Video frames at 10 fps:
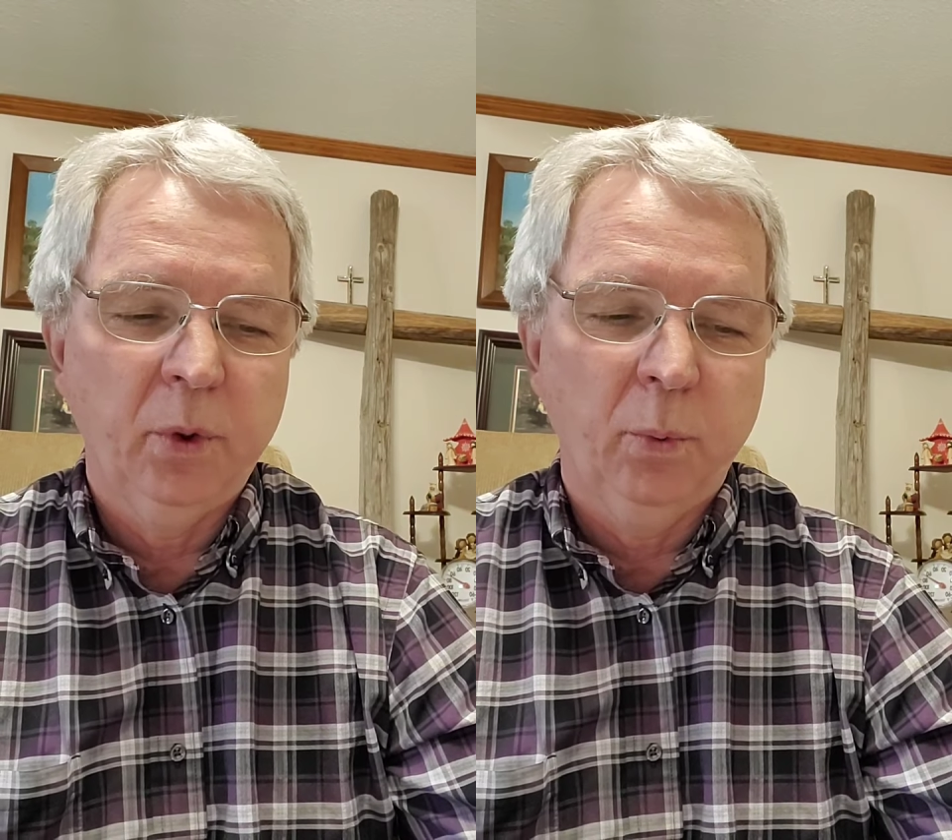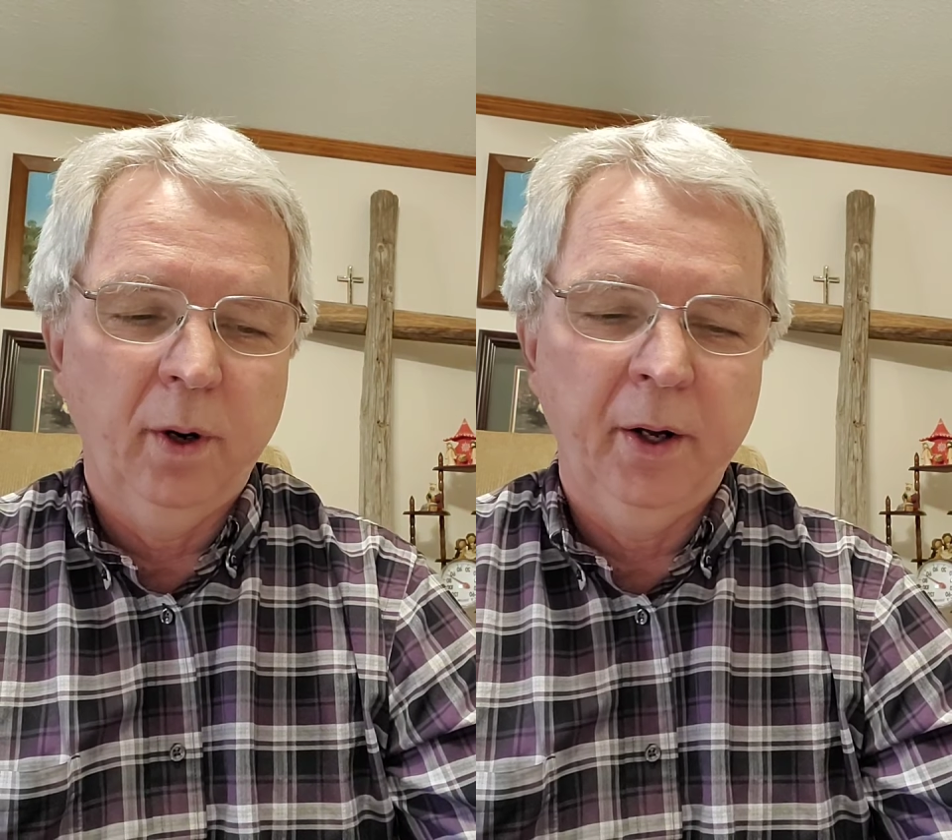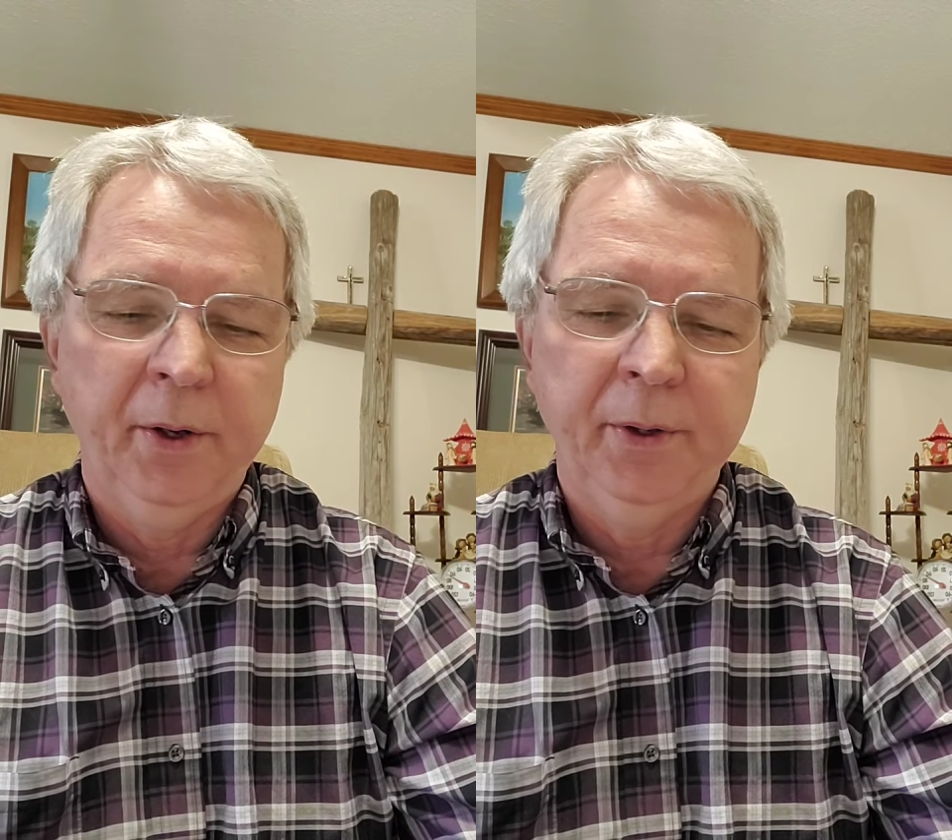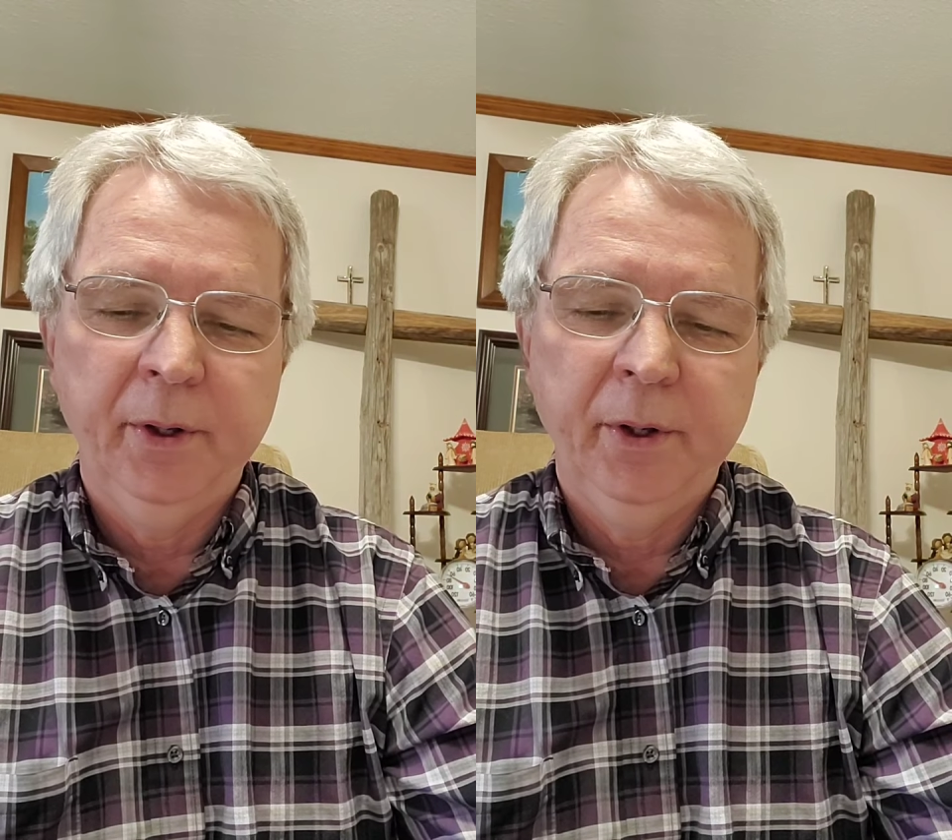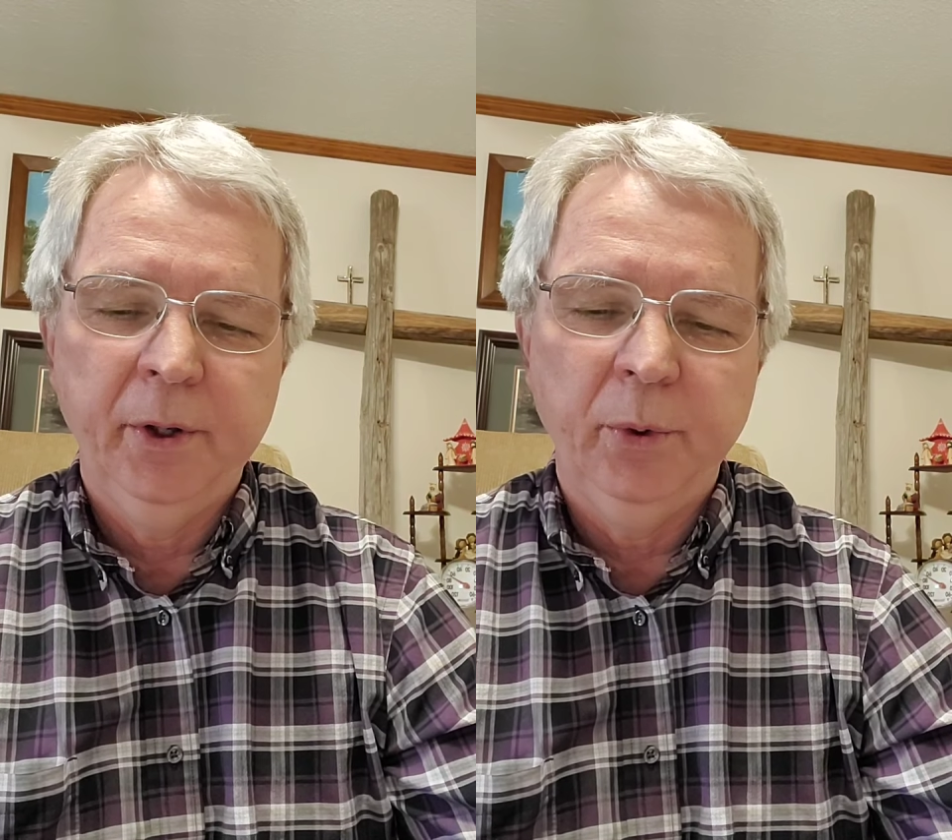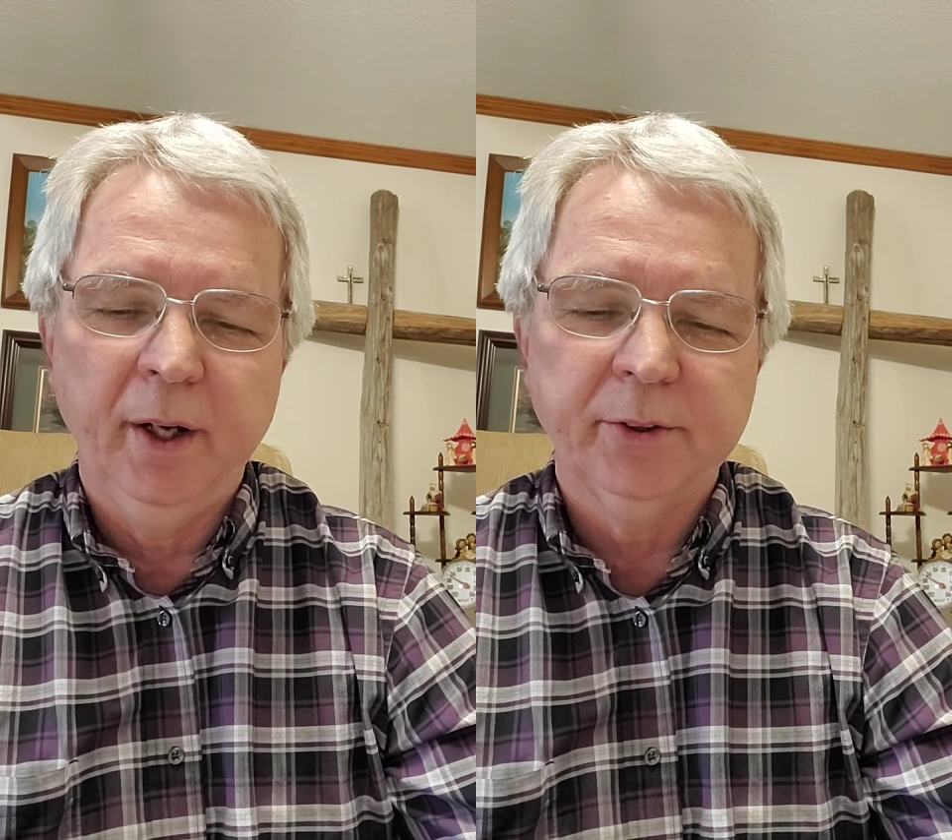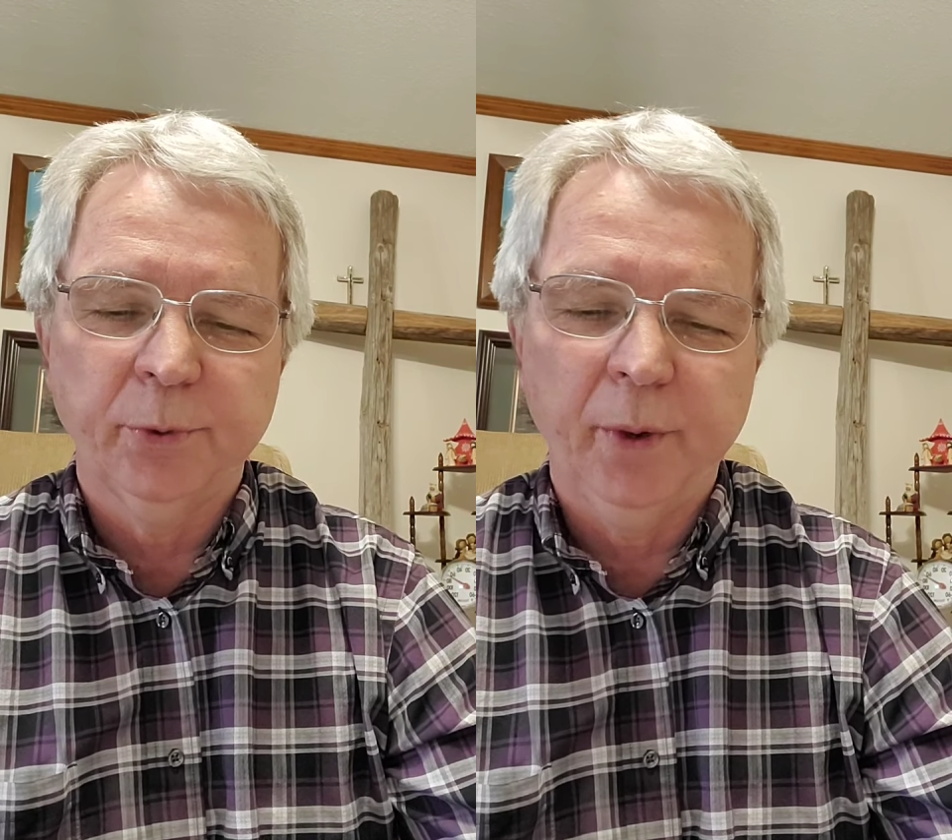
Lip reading: the one who was